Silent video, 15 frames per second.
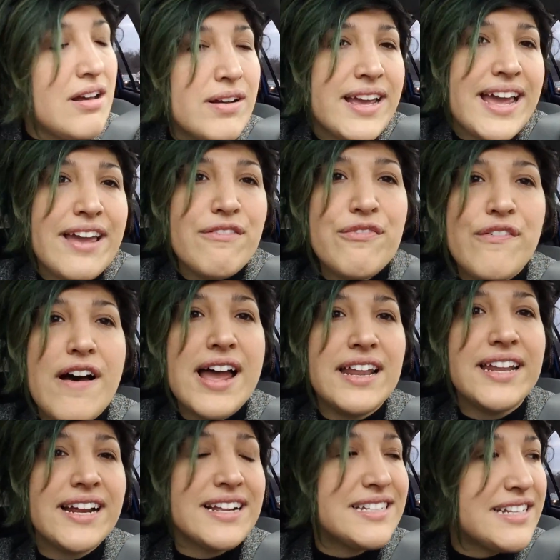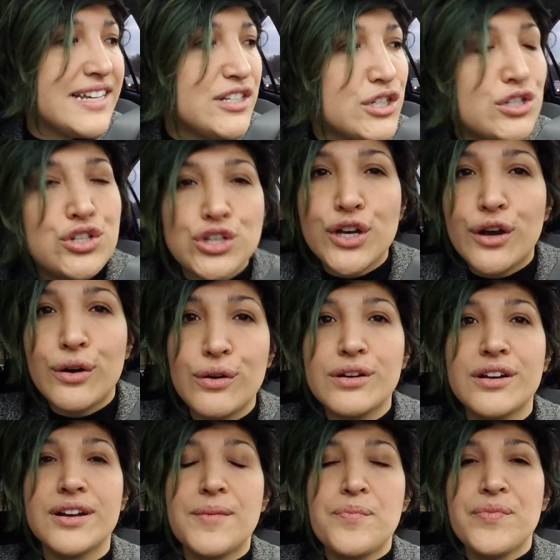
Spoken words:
okay, fine, like it's a joke.